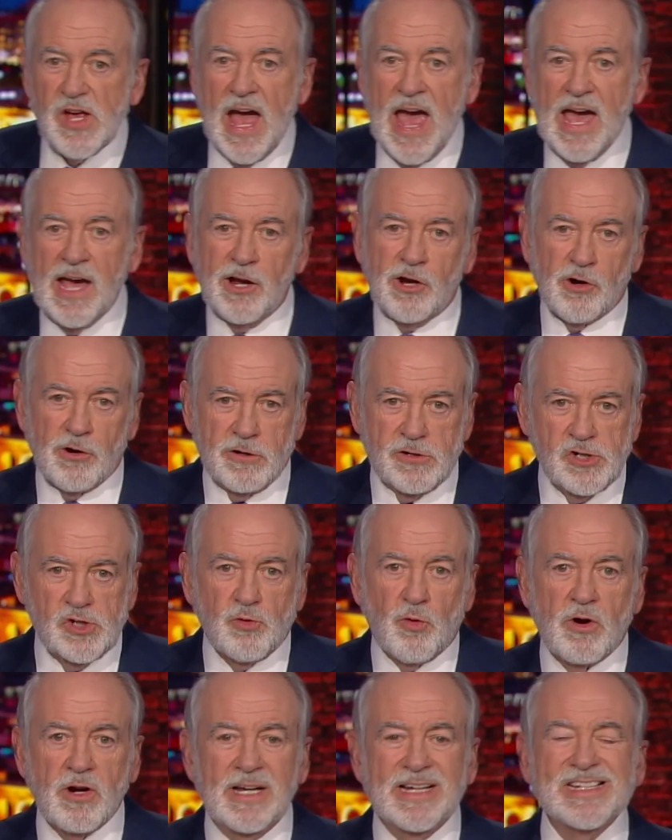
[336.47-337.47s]
anchors
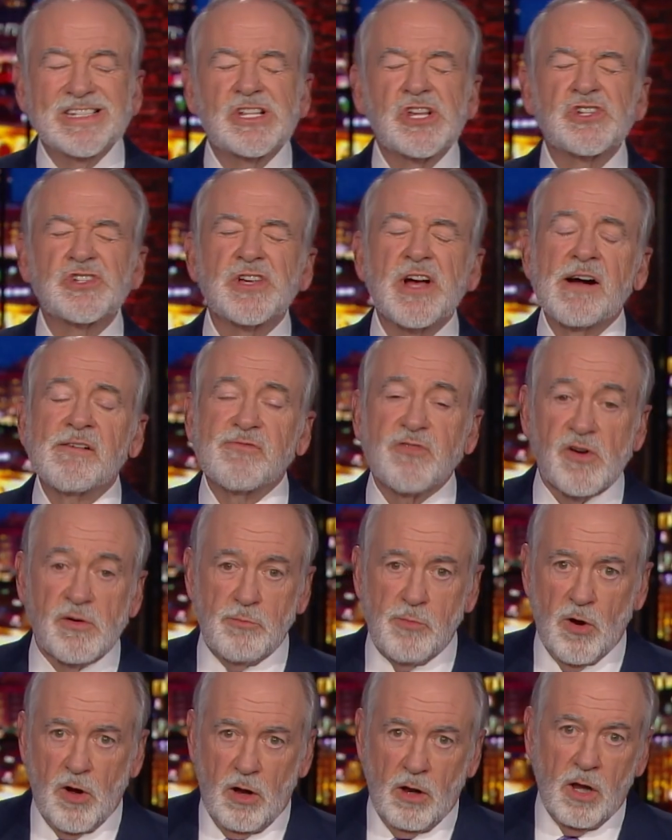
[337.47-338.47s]
were
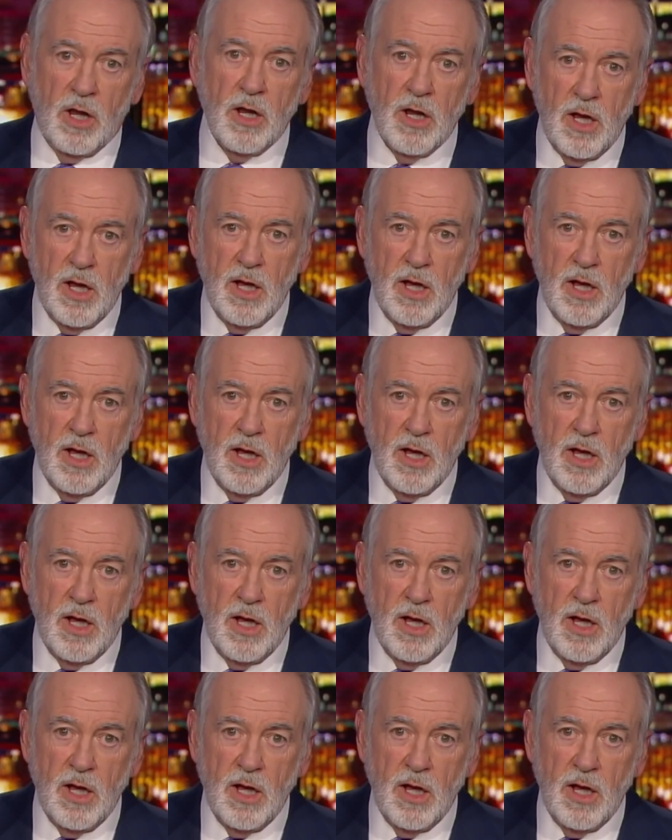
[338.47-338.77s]
insufferable,